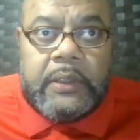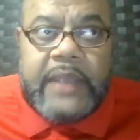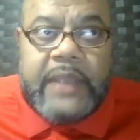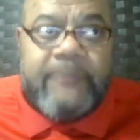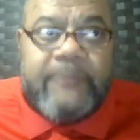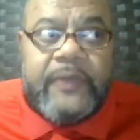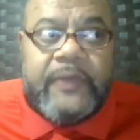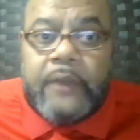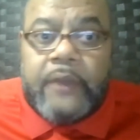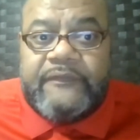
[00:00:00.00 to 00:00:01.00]
Came to
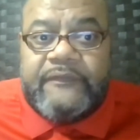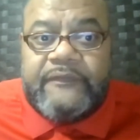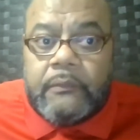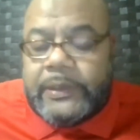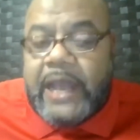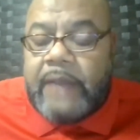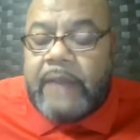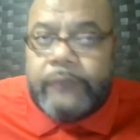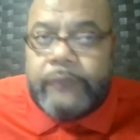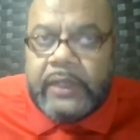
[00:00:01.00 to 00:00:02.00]

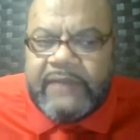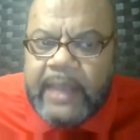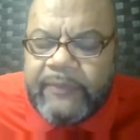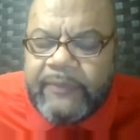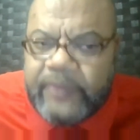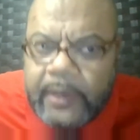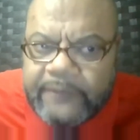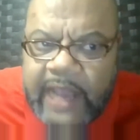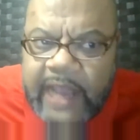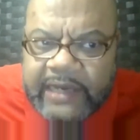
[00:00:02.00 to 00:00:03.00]
an
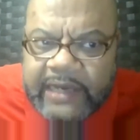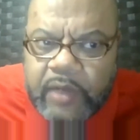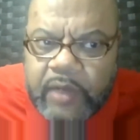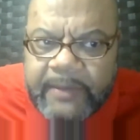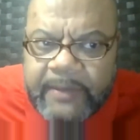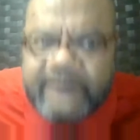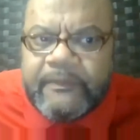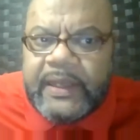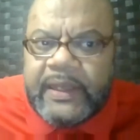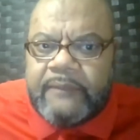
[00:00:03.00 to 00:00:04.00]
understanding of what it meant to
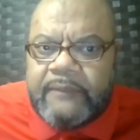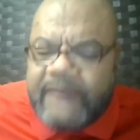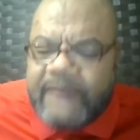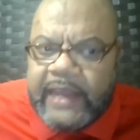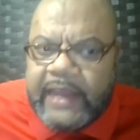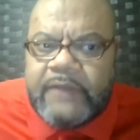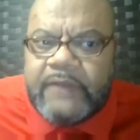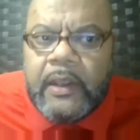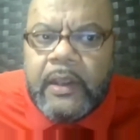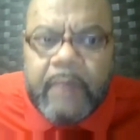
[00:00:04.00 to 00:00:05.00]
be saved,
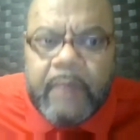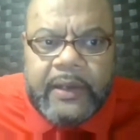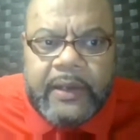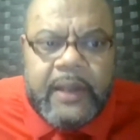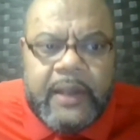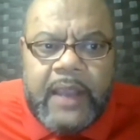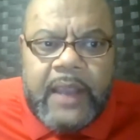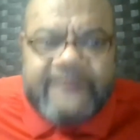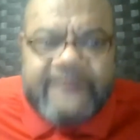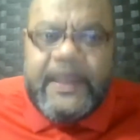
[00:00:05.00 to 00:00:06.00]
but
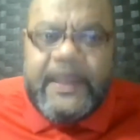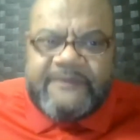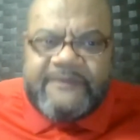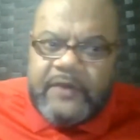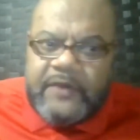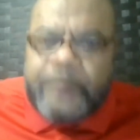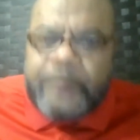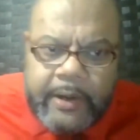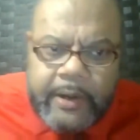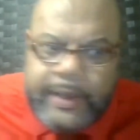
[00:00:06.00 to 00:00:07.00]
I said the sinner's
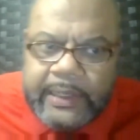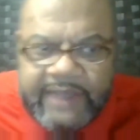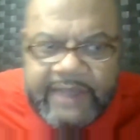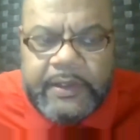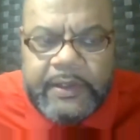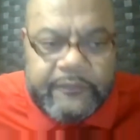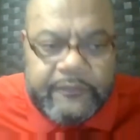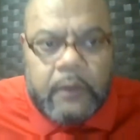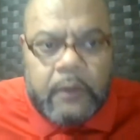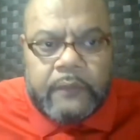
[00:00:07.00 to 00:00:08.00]
prayer at 11 years
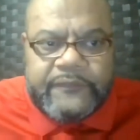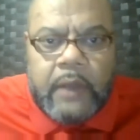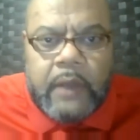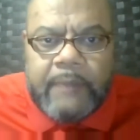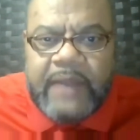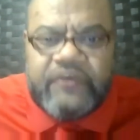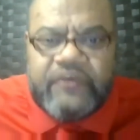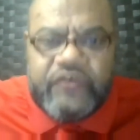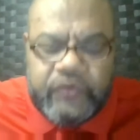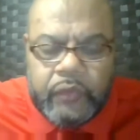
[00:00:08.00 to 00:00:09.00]
old. So I'm not
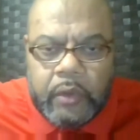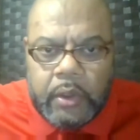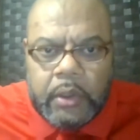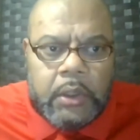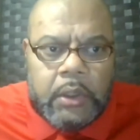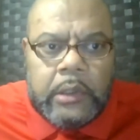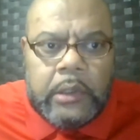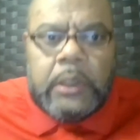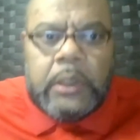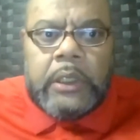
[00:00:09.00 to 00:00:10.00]
sure,
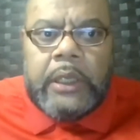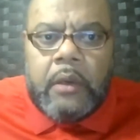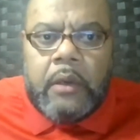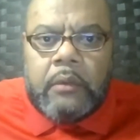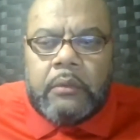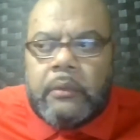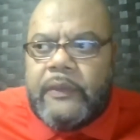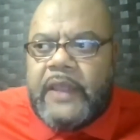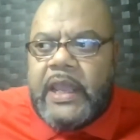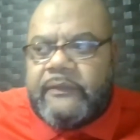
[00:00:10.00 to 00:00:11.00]
at
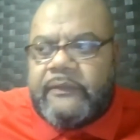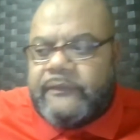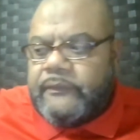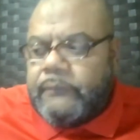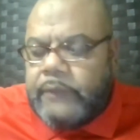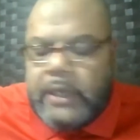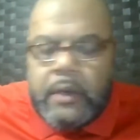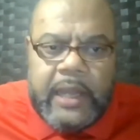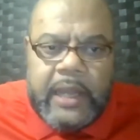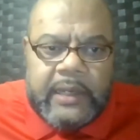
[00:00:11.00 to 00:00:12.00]

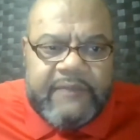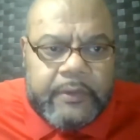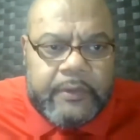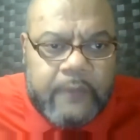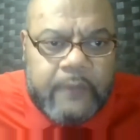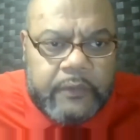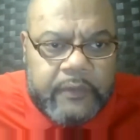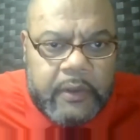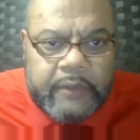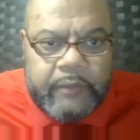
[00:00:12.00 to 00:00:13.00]
11 years old,
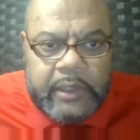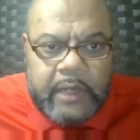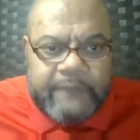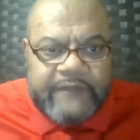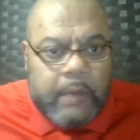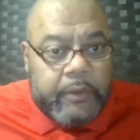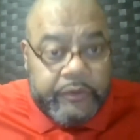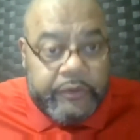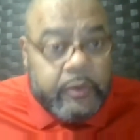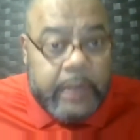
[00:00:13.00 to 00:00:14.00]
you really understand what you're
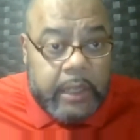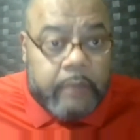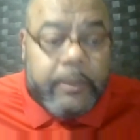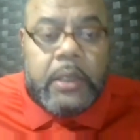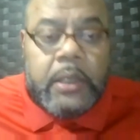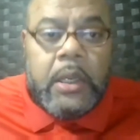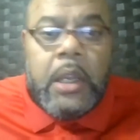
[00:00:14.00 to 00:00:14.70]
doing, but,